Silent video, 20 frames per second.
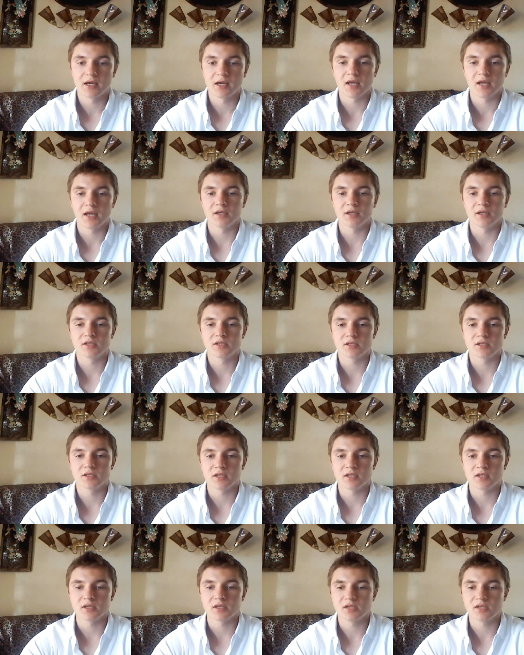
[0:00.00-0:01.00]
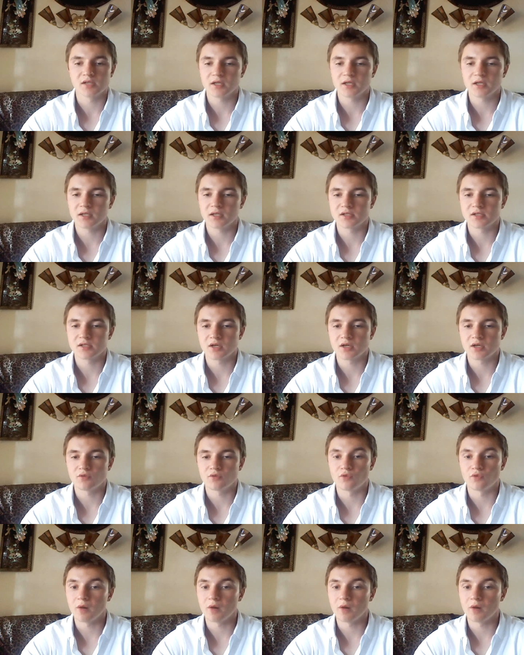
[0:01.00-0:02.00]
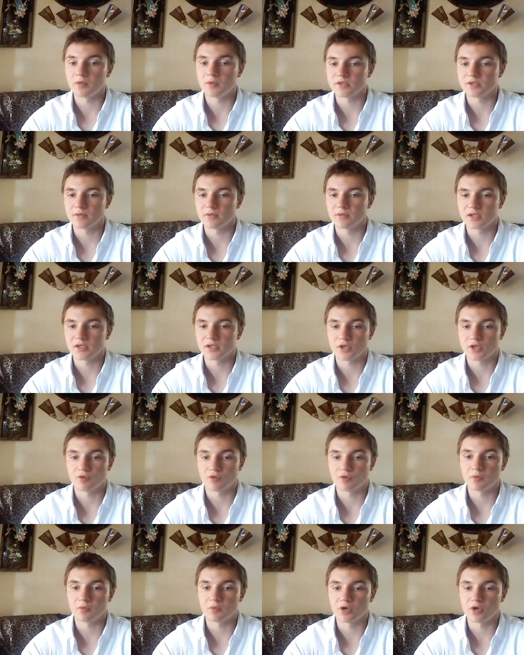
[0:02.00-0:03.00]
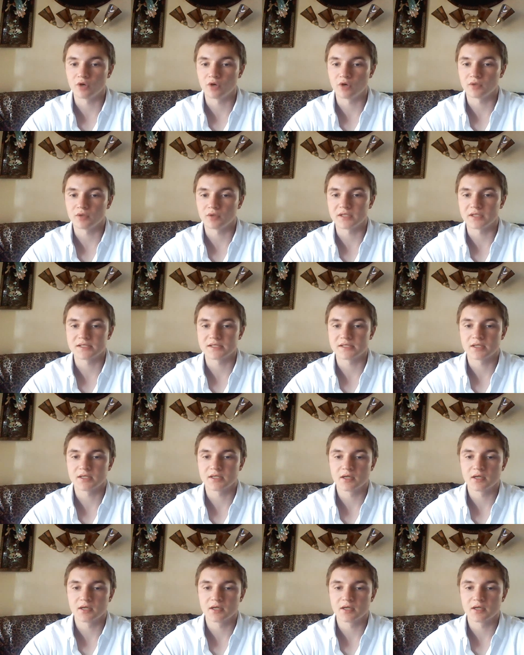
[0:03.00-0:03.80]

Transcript: And it's not a rubber smell. It's not a rubber note. It's